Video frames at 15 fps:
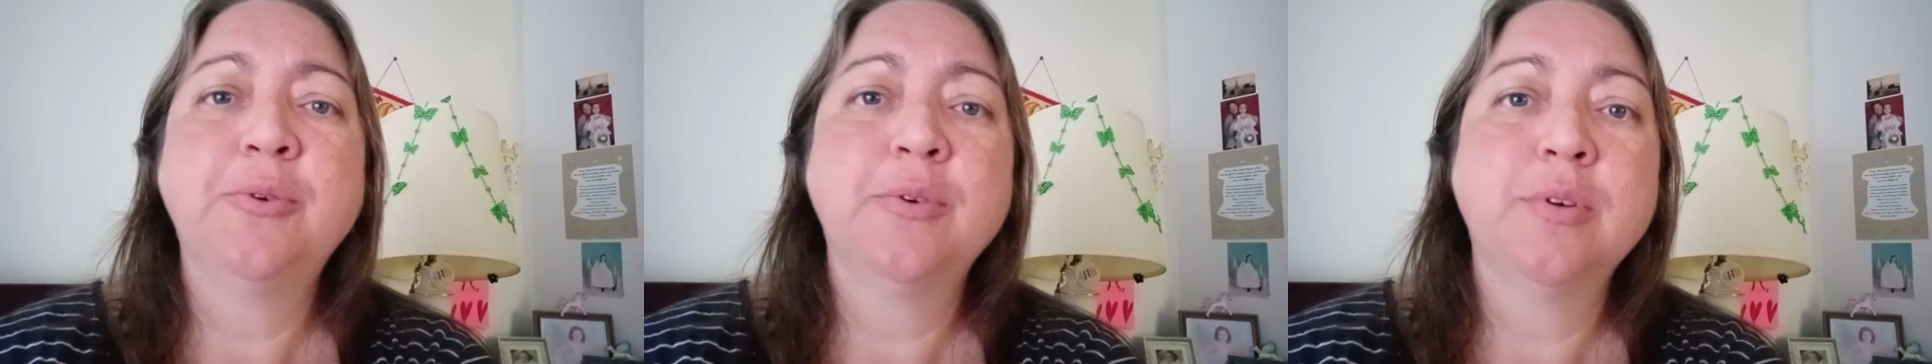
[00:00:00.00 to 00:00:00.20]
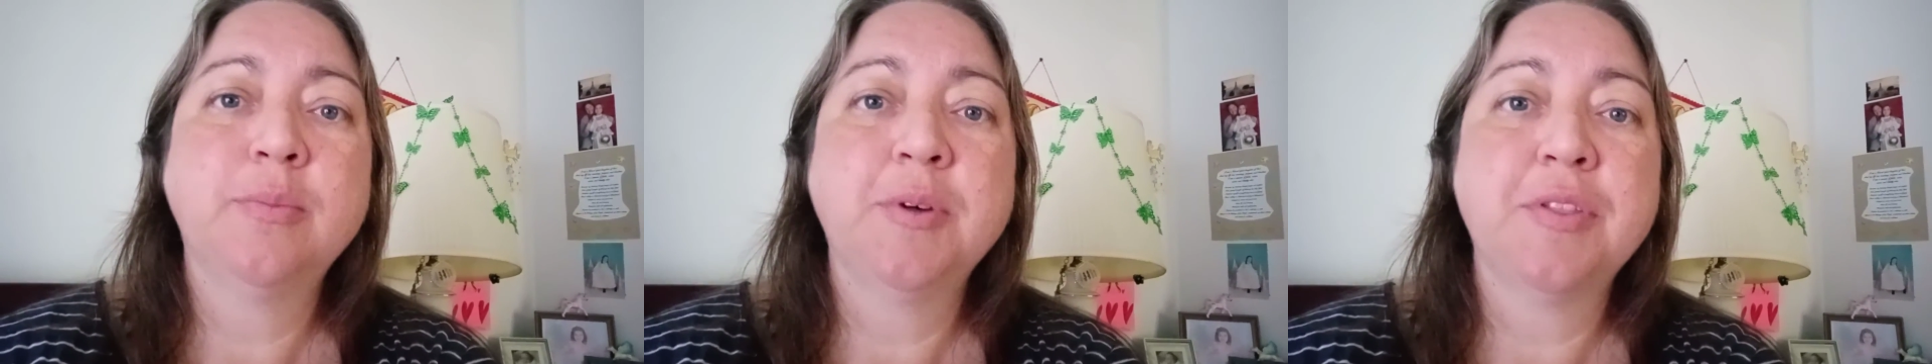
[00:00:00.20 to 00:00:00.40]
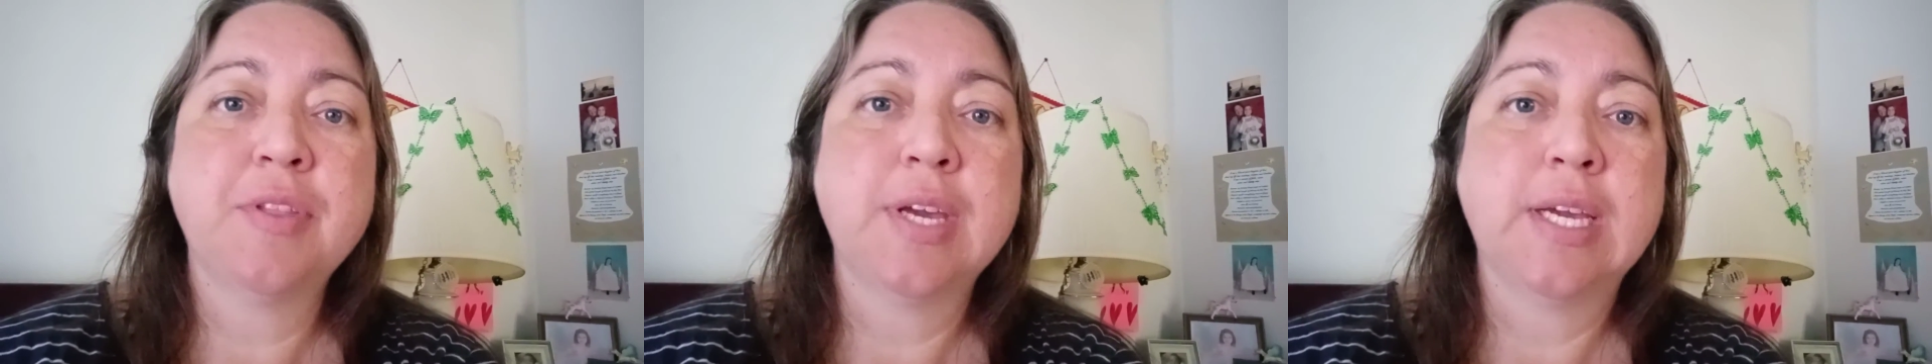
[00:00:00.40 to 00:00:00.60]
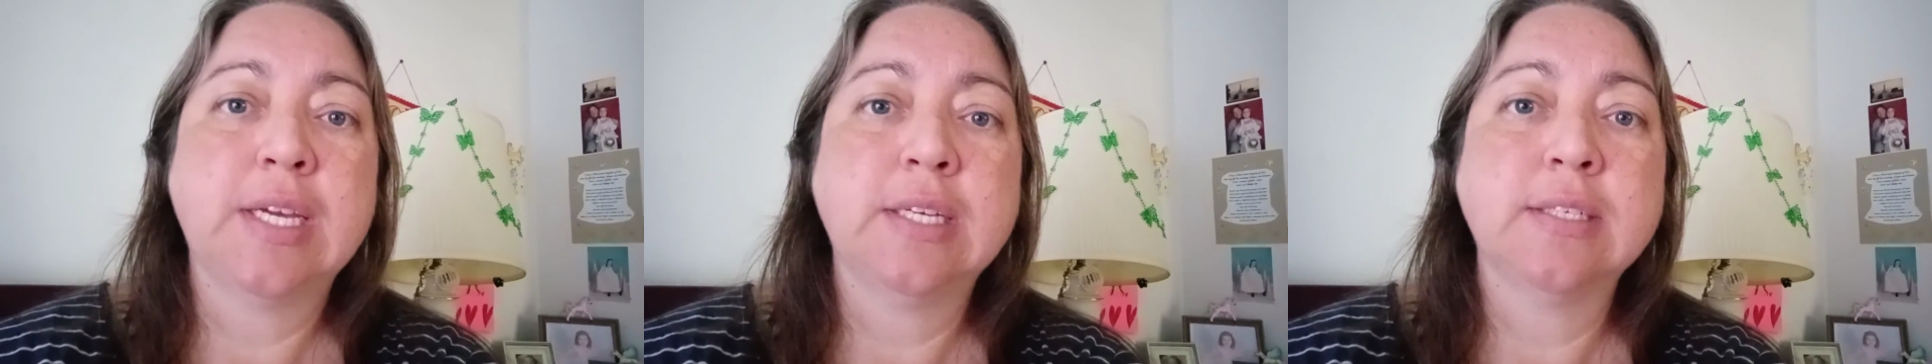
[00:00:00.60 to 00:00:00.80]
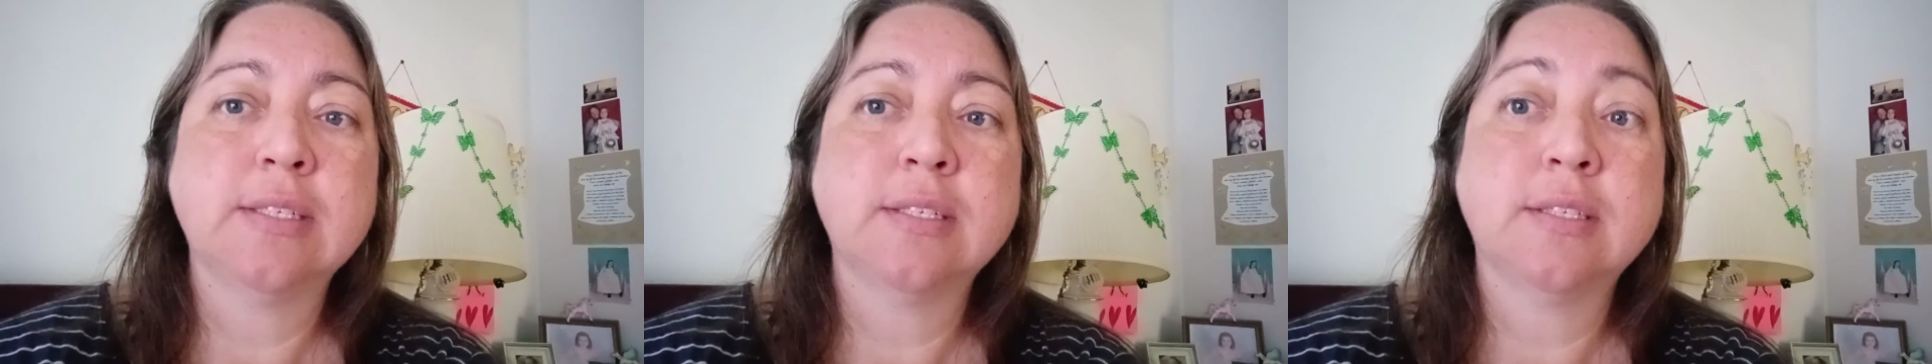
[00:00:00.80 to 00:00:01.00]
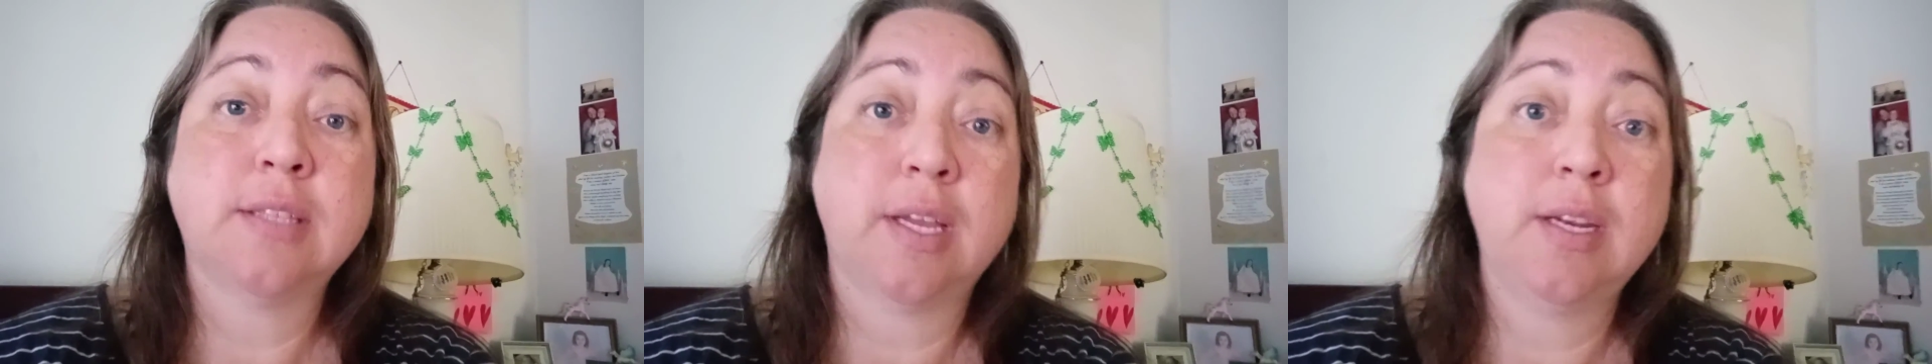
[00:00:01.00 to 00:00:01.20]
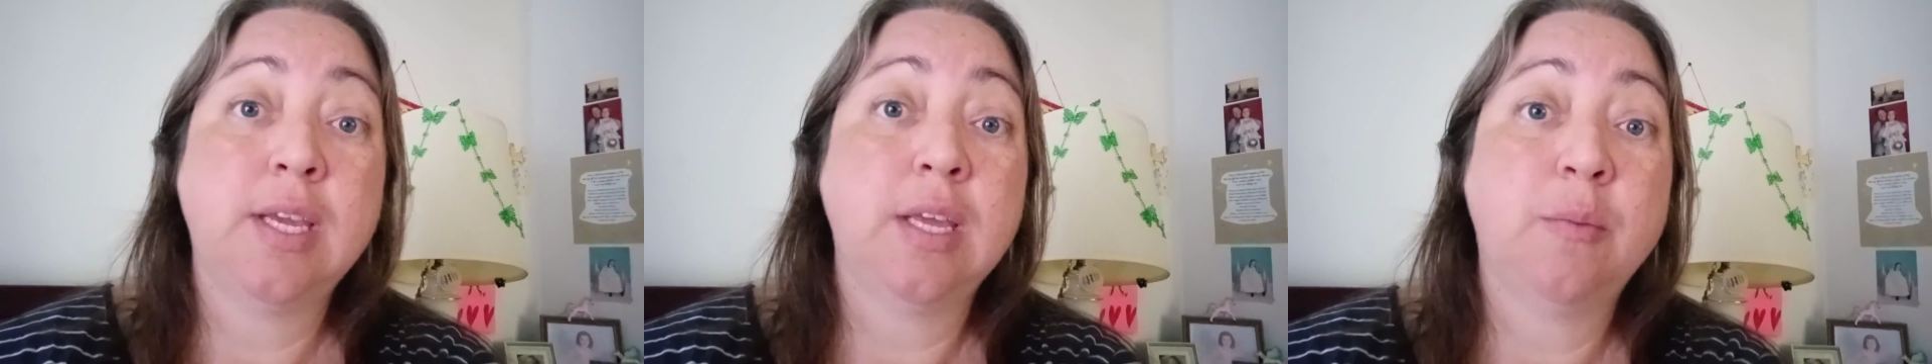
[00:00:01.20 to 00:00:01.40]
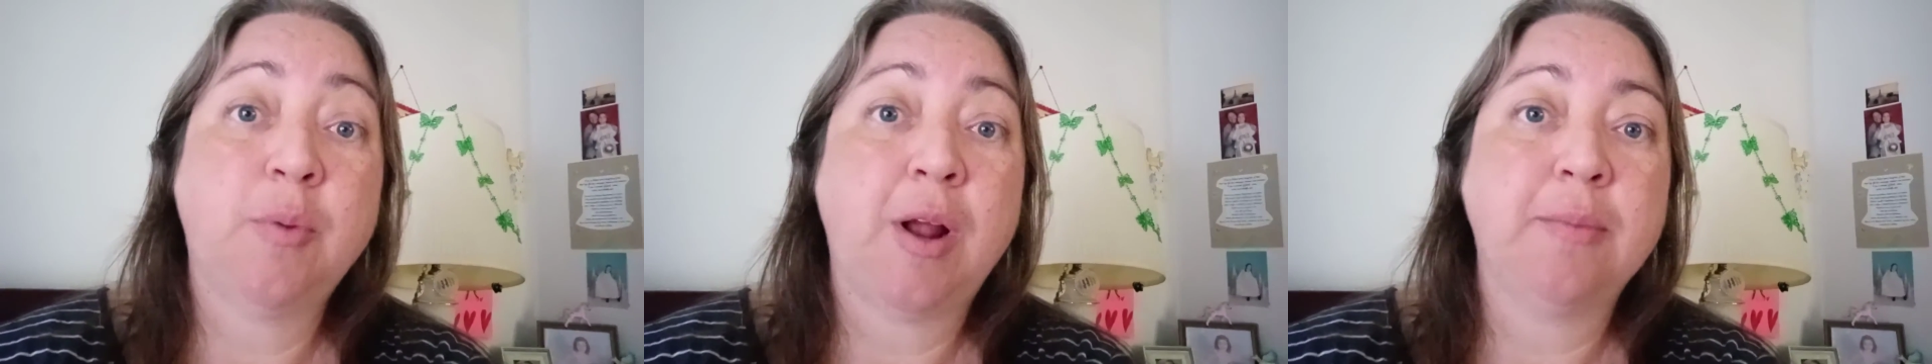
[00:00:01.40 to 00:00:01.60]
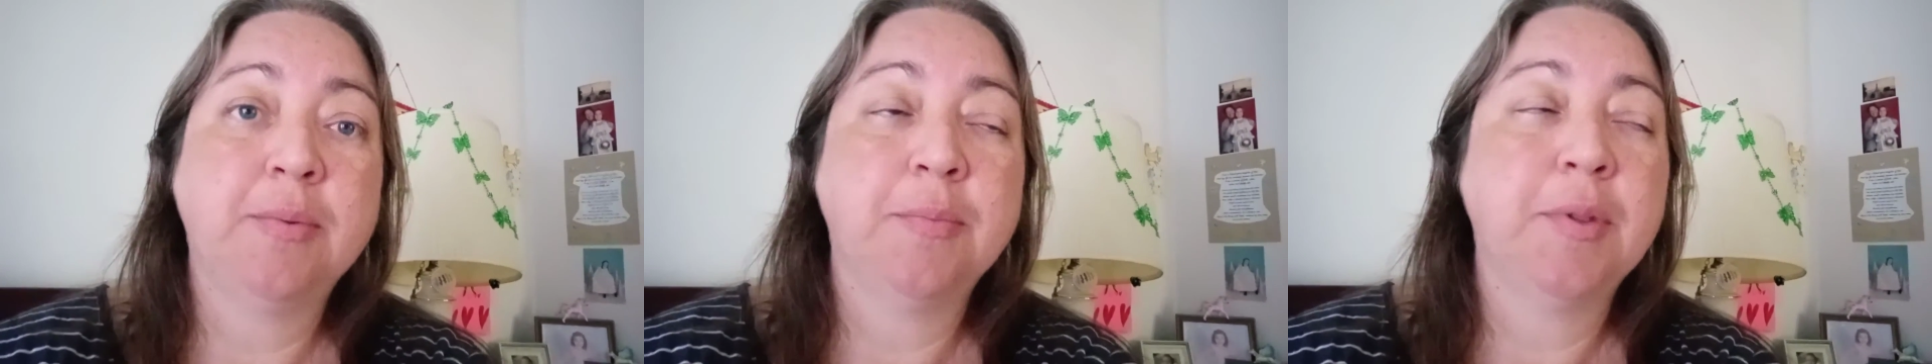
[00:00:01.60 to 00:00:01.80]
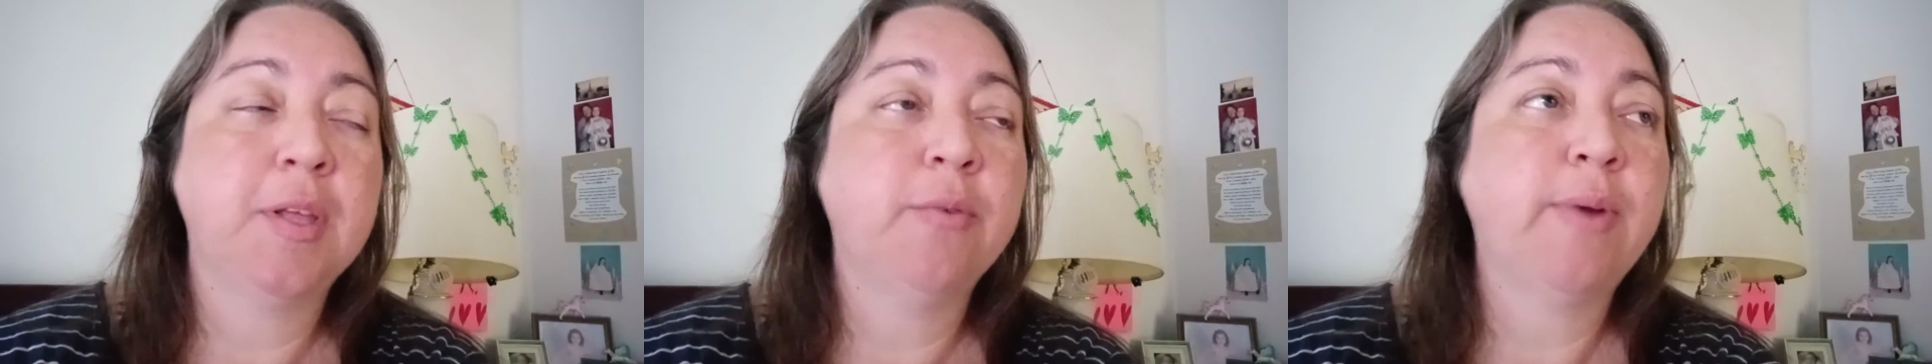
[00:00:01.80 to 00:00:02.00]
horrible things that he had
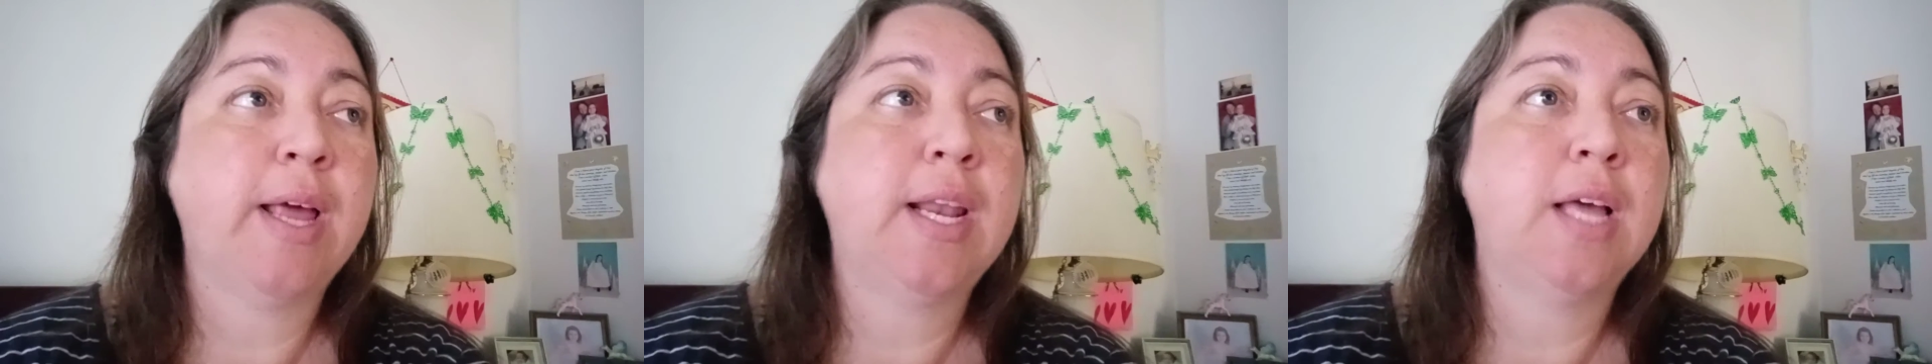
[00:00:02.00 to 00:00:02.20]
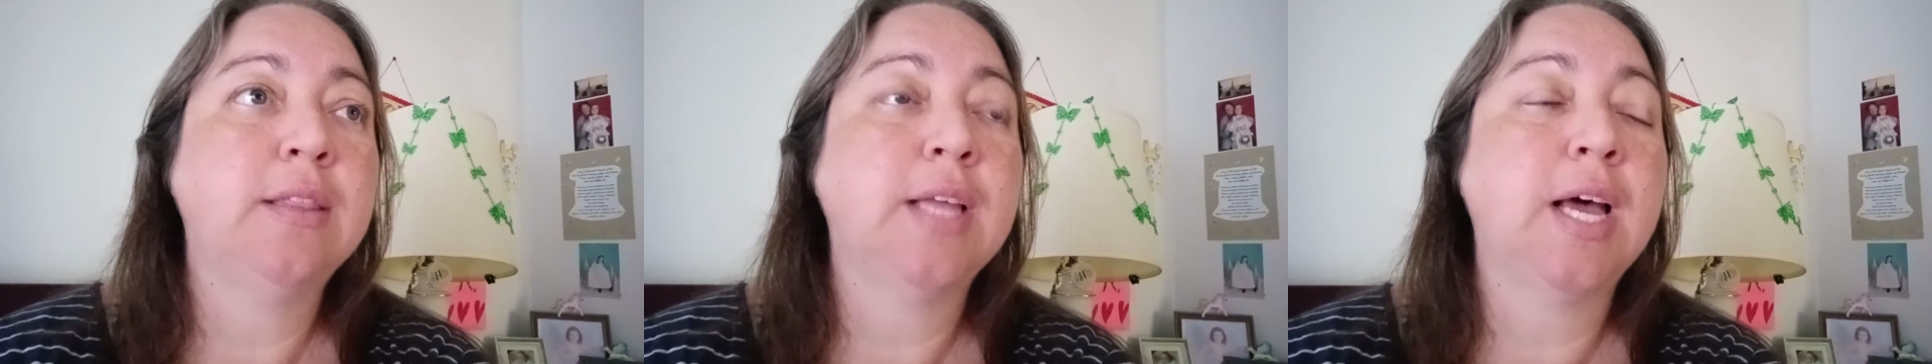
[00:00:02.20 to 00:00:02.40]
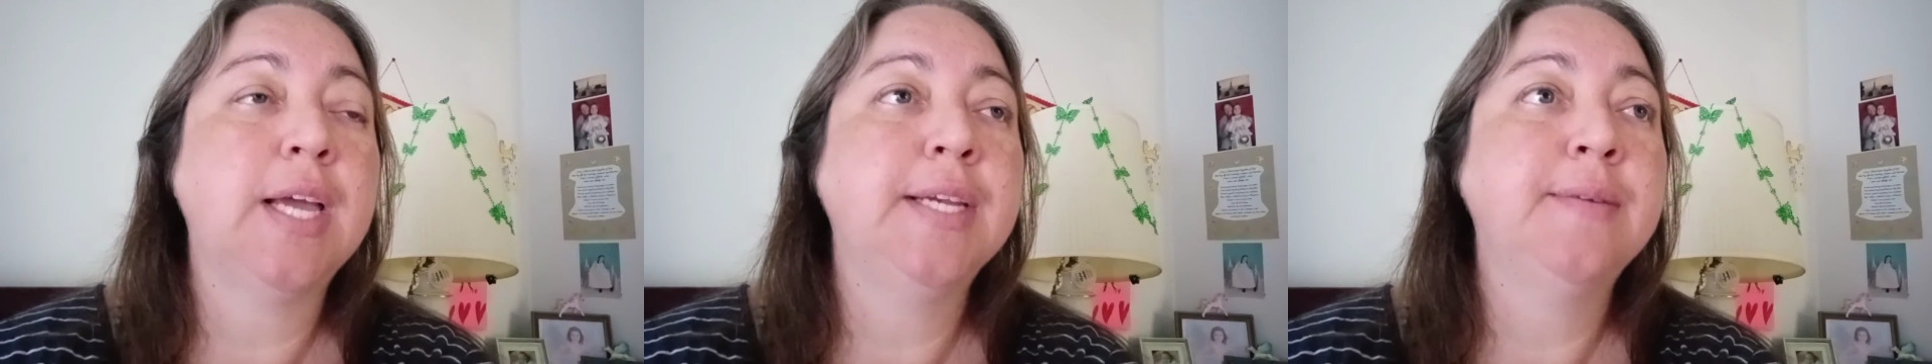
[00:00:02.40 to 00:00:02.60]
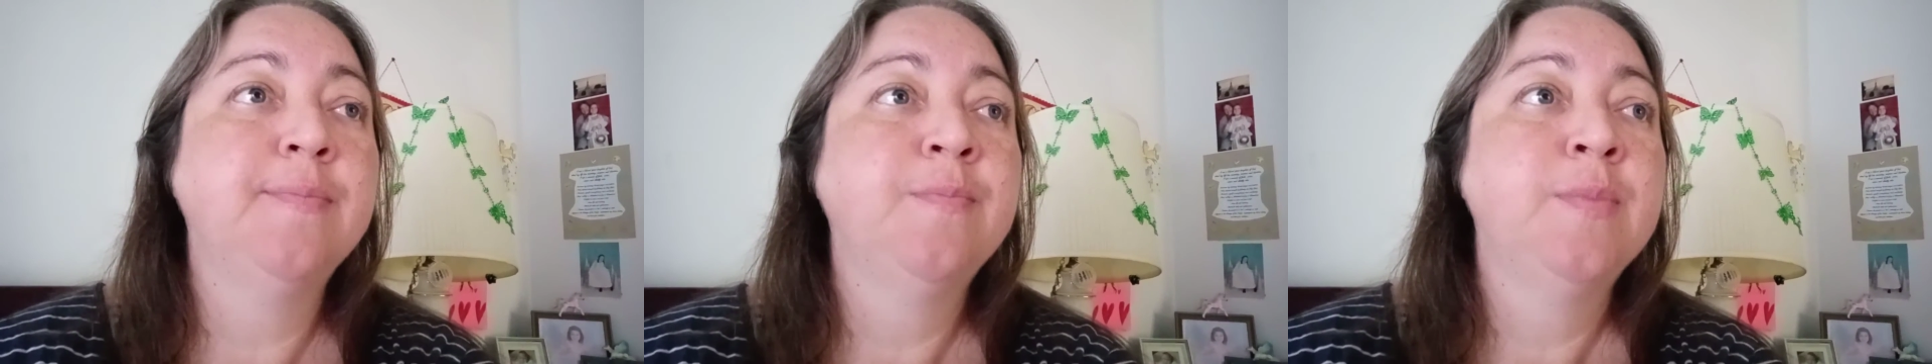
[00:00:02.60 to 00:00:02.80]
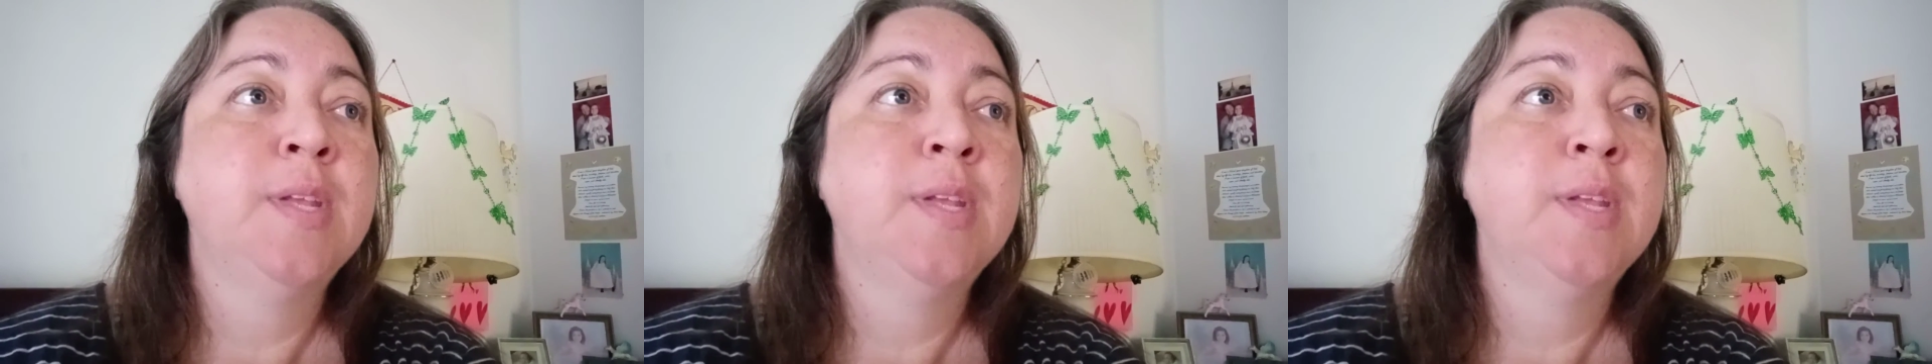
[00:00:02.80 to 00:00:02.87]
probably read online.